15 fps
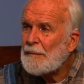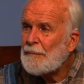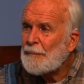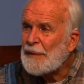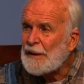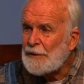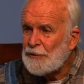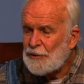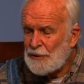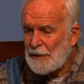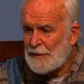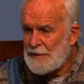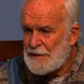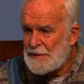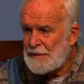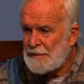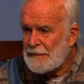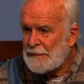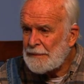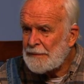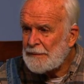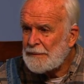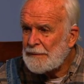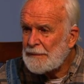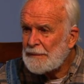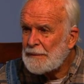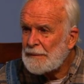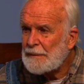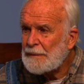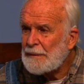be just
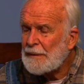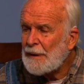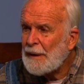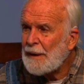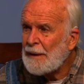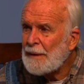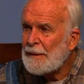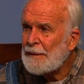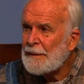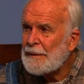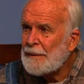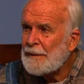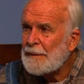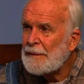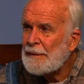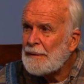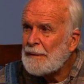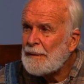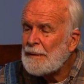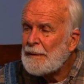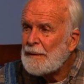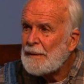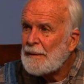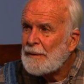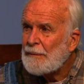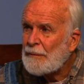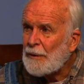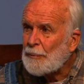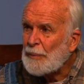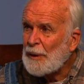and
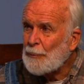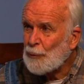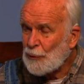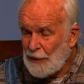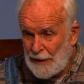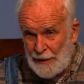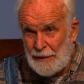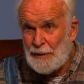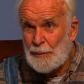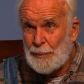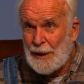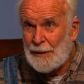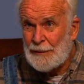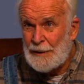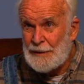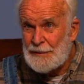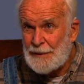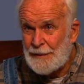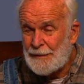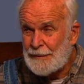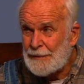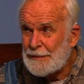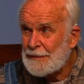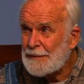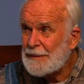where people cared about each other.